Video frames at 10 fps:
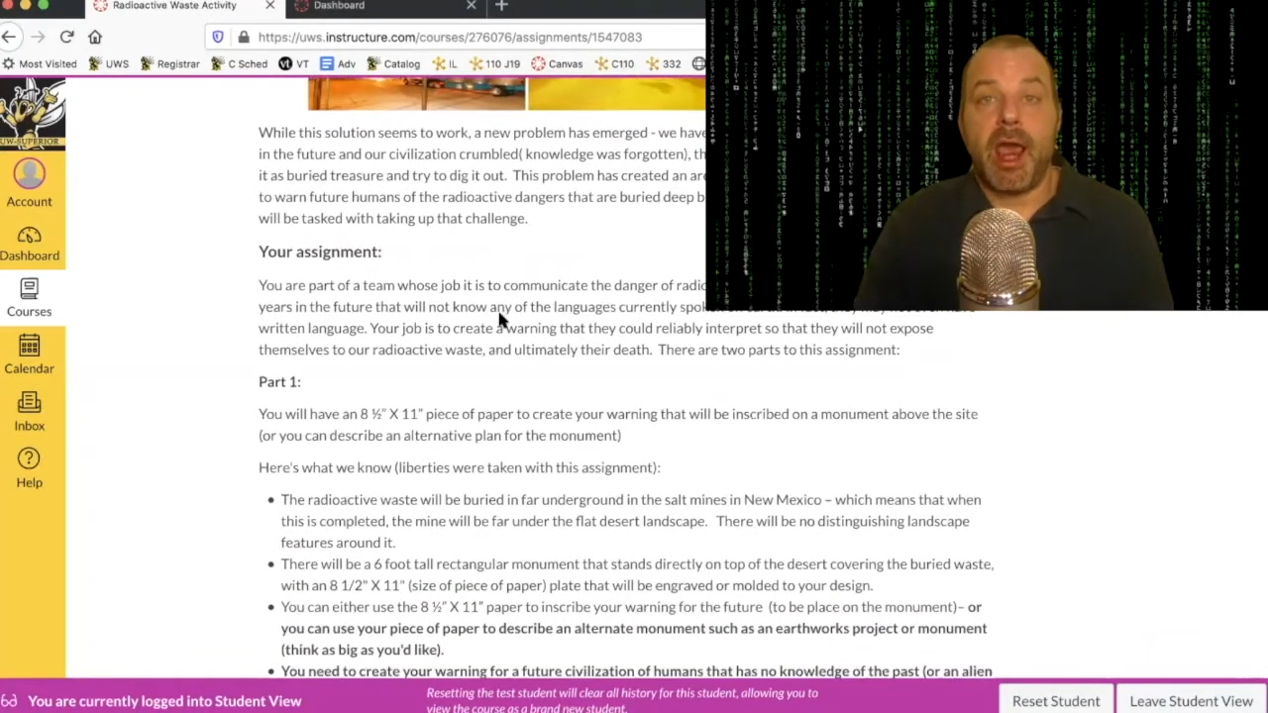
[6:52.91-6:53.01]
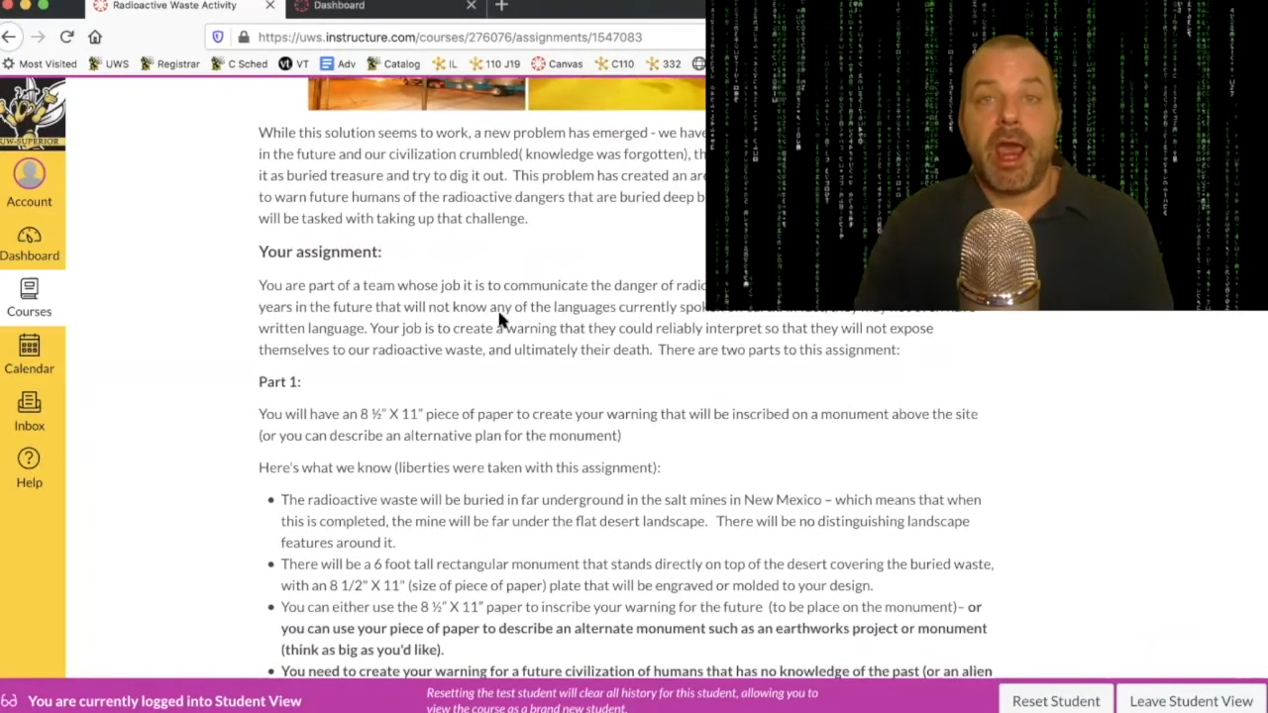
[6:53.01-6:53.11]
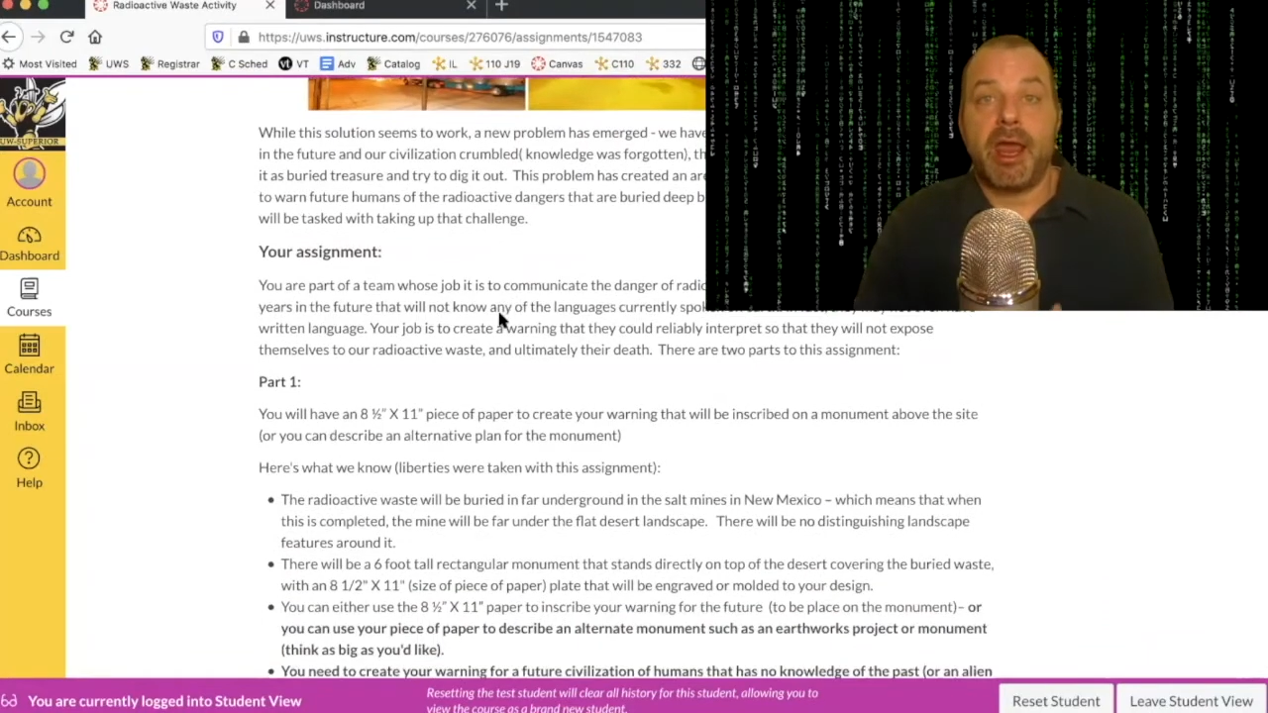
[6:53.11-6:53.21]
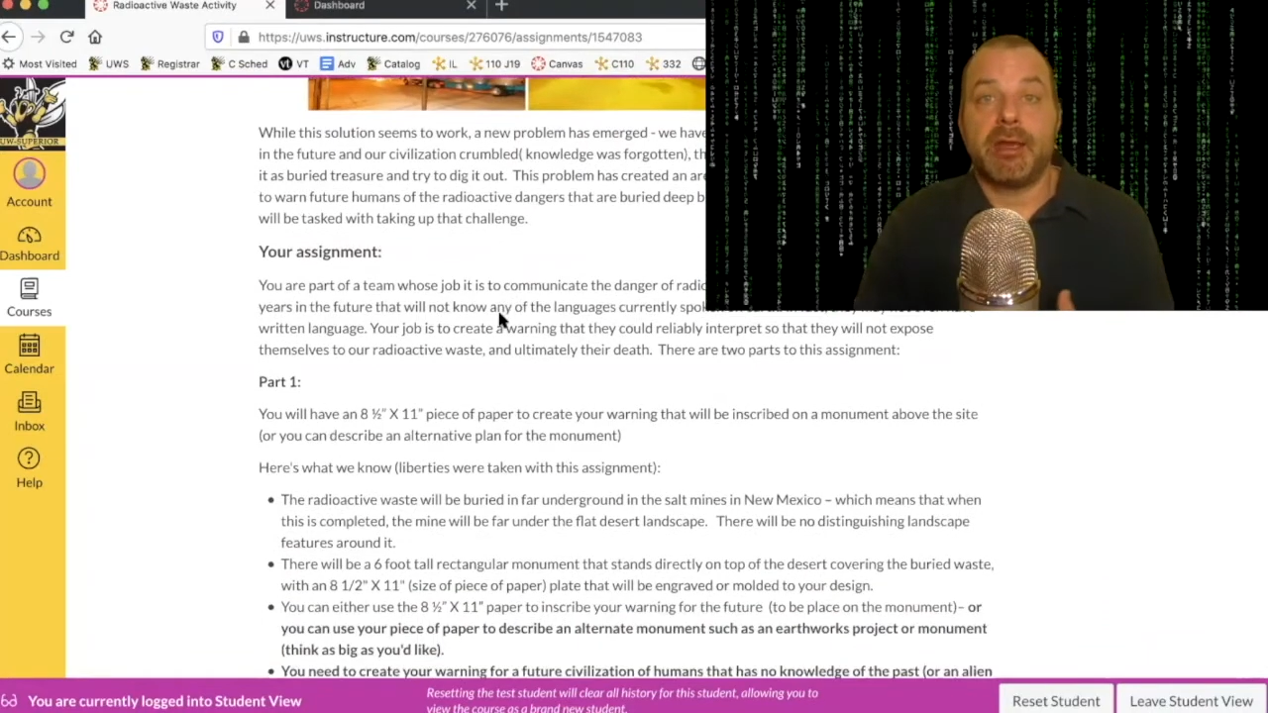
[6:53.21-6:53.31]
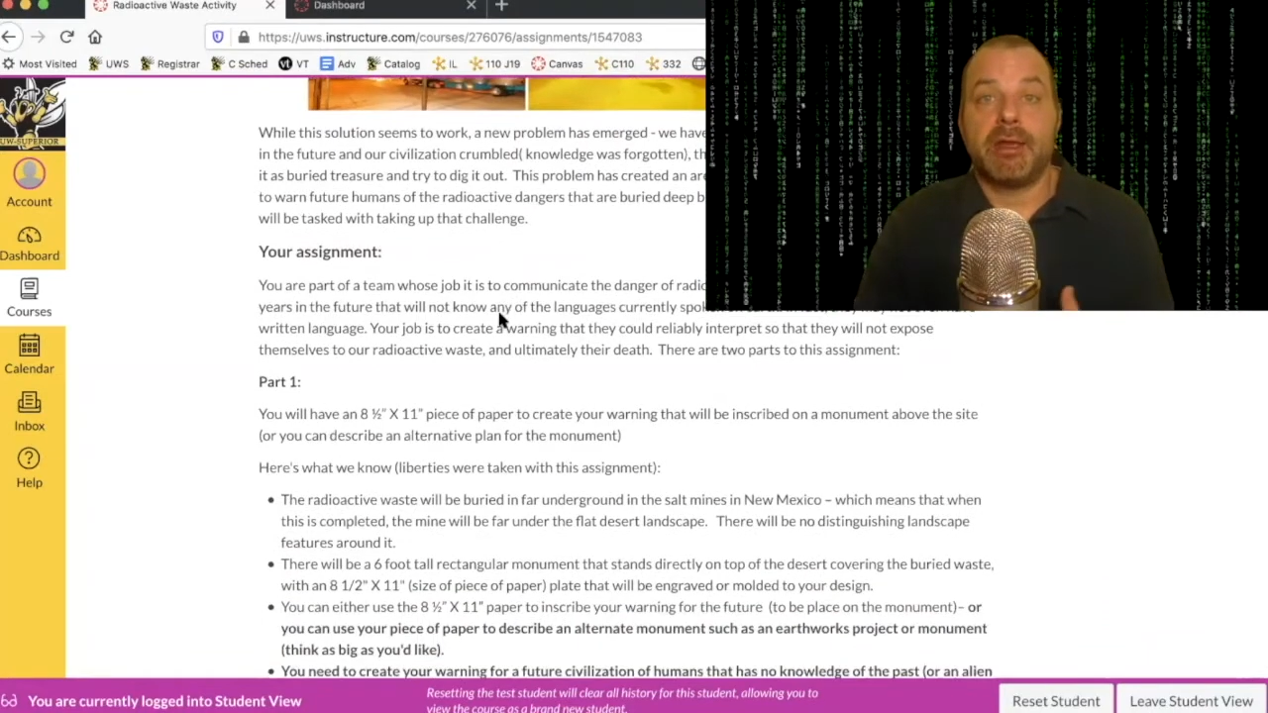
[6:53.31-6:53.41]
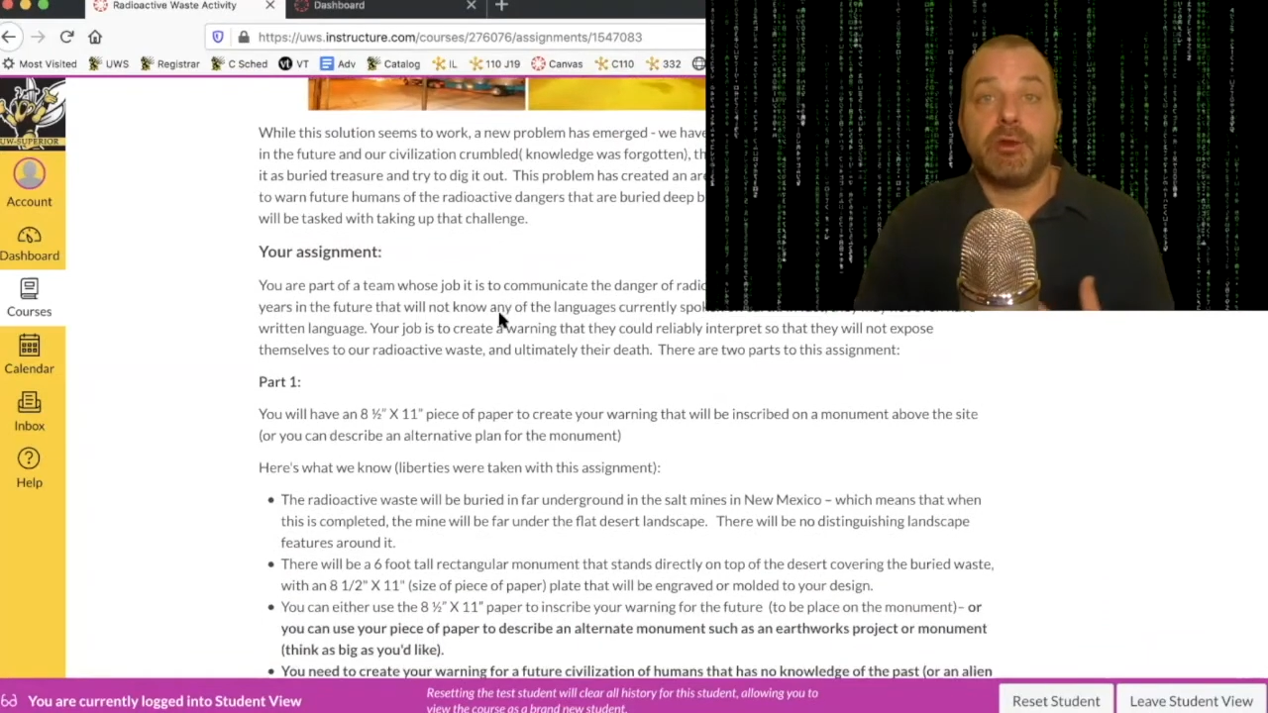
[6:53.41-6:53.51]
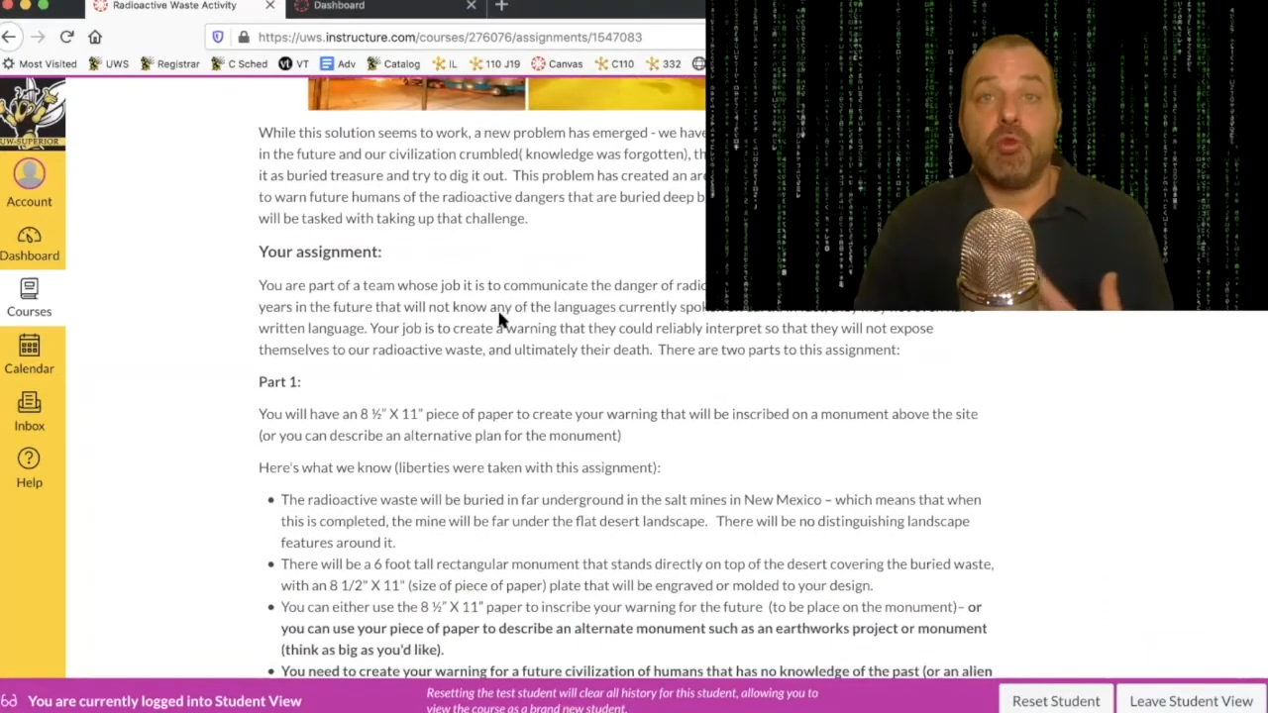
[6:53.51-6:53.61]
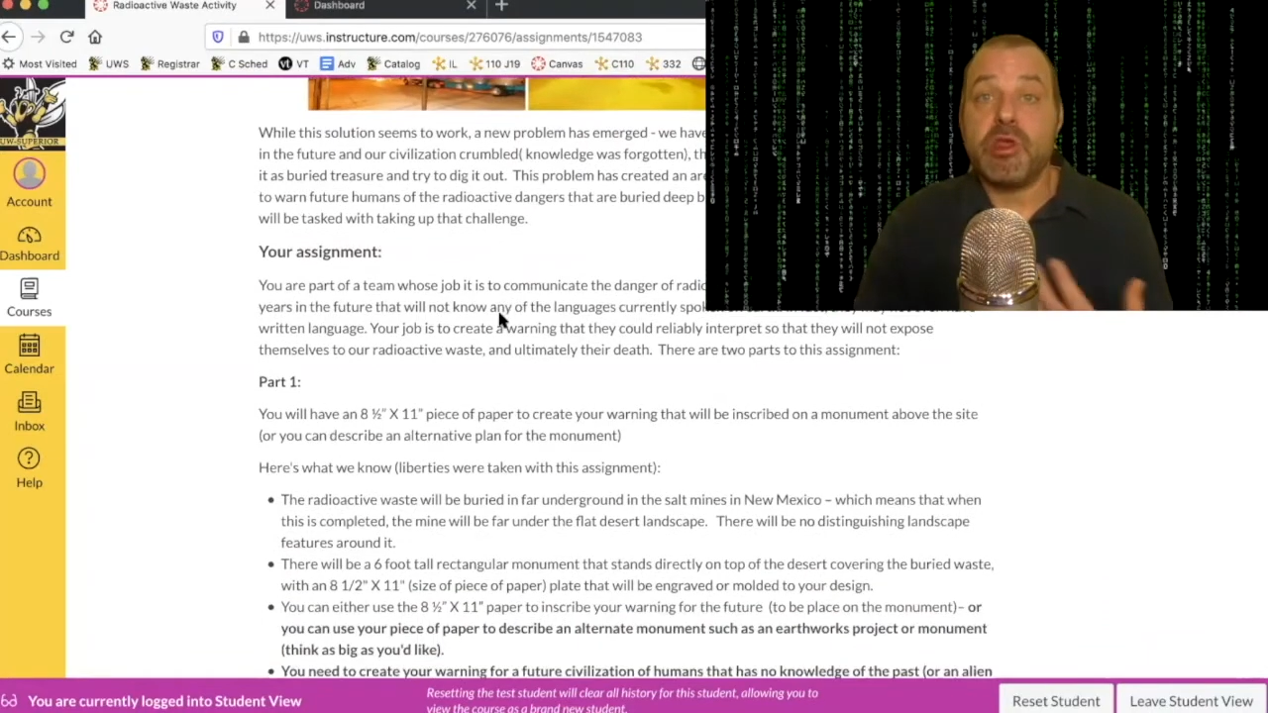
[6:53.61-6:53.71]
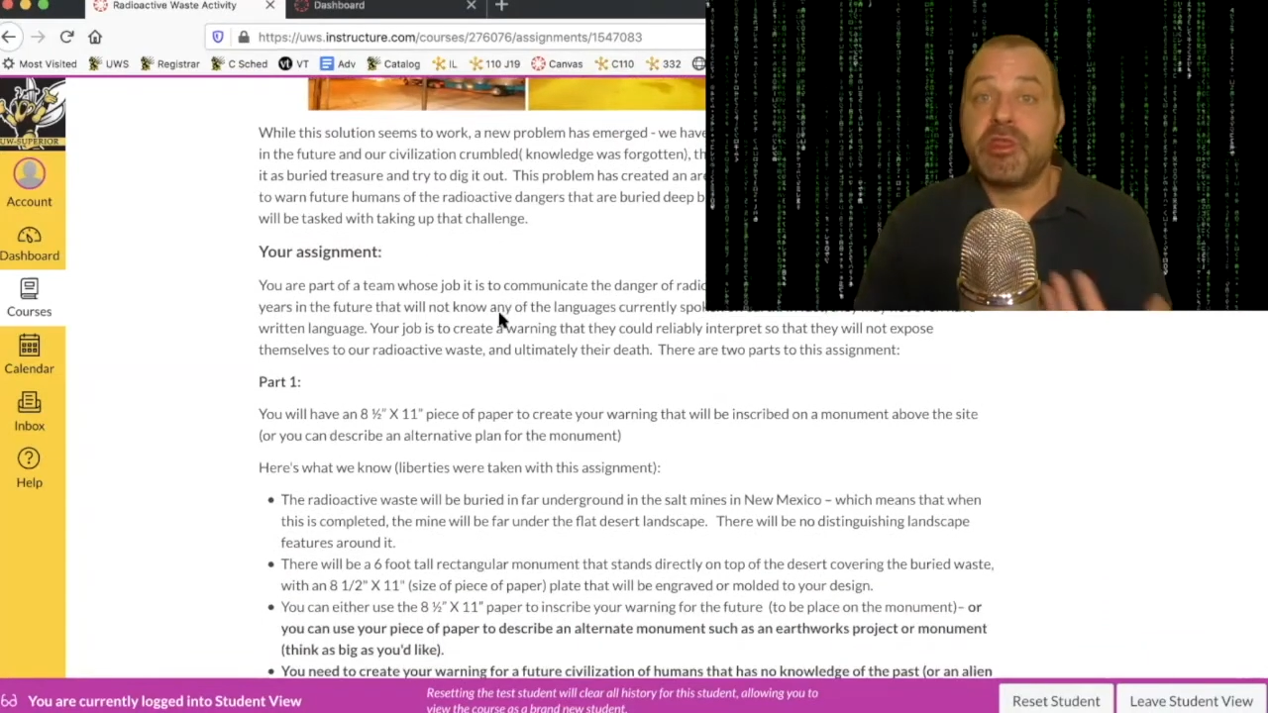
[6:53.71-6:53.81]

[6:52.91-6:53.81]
And